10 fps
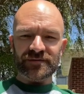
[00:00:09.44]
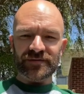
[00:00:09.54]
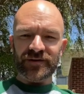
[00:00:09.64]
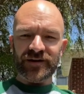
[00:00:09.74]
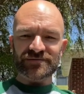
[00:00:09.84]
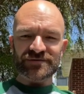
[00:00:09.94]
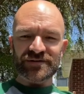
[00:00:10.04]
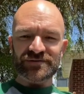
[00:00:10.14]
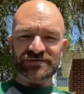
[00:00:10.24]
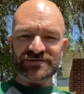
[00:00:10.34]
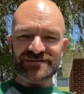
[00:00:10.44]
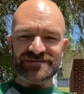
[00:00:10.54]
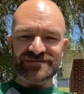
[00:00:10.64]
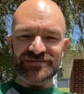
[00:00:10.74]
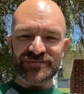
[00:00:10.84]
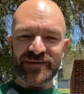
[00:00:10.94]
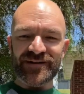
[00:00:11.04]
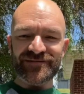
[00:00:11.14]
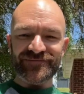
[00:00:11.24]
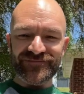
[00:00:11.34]
Congratulations. You're
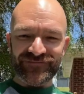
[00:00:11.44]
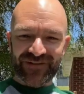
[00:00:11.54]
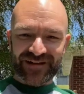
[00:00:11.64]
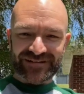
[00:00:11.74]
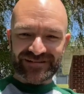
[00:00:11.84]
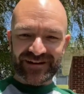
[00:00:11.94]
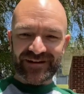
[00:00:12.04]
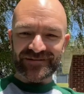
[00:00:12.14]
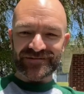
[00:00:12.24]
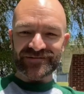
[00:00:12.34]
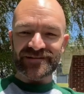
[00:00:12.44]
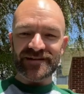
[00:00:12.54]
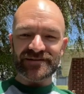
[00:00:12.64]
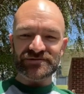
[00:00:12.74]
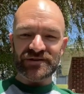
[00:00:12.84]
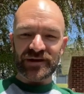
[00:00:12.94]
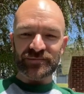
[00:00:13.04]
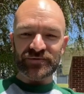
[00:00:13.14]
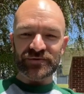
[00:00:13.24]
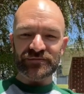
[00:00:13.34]
about ready to enter the next
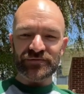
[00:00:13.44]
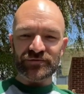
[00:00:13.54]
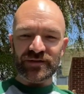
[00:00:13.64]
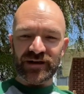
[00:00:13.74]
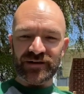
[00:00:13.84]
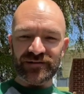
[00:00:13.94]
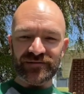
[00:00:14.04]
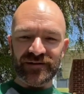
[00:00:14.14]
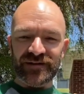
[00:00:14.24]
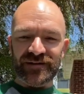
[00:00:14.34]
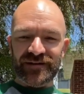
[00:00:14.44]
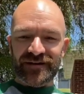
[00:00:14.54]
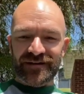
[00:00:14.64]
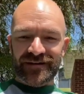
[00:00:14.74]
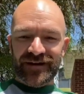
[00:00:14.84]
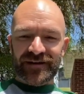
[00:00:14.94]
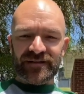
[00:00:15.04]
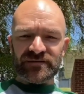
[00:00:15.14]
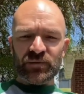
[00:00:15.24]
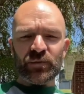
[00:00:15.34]
chapter of your life. And
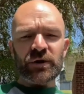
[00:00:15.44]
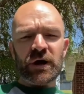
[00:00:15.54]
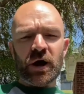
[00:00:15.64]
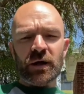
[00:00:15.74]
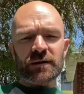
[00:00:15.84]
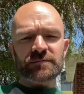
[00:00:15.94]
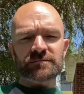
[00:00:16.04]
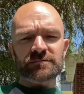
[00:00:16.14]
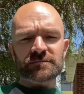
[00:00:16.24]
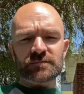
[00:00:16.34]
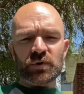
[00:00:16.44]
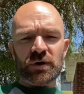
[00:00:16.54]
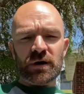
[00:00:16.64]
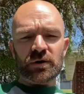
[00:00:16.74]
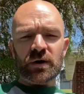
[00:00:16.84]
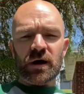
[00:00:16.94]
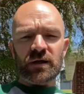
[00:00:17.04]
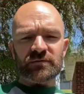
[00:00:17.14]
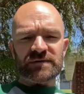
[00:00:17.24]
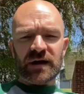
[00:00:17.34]
that's what we're going to call it. We're not going to call
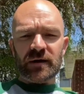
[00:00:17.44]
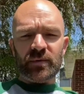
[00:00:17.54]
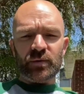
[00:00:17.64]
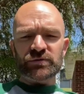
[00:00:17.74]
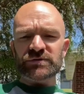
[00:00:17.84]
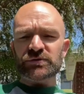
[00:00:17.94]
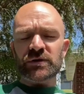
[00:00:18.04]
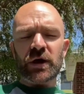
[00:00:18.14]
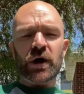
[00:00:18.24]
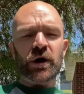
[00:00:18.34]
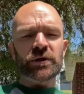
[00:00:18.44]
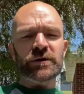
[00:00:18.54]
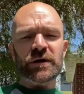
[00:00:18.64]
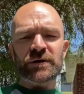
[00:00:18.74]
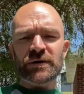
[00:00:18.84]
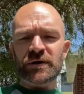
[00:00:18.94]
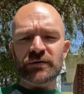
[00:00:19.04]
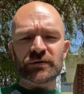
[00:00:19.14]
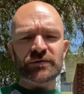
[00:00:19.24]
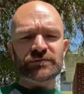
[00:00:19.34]
it retirement. We're just going to call it
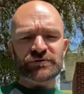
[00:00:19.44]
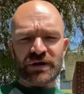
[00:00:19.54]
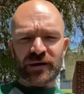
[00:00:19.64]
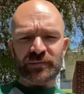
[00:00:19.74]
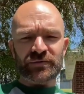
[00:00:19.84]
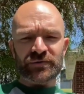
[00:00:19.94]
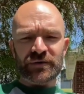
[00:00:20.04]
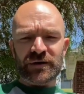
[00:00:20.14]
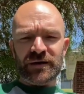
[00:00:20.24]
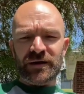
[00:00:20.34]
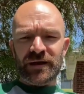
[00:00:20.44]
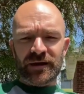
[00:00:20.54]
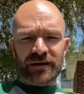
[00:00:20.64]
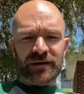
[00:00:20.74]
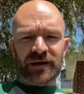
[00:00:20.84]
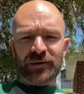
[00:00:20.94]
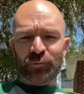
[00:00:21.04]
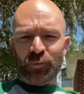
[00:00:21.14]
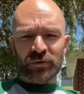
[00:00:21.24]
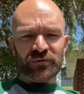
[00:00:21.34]
another chapter in a
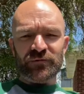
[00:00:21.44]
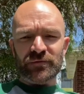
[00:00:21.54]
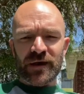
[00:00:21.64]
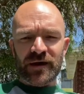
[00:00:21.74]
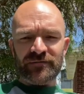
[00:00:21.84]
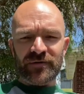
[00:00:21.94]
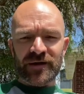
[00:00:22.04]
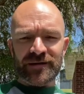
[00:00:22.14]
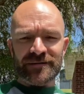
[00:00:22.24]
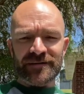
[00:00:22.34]
wonderful life, right?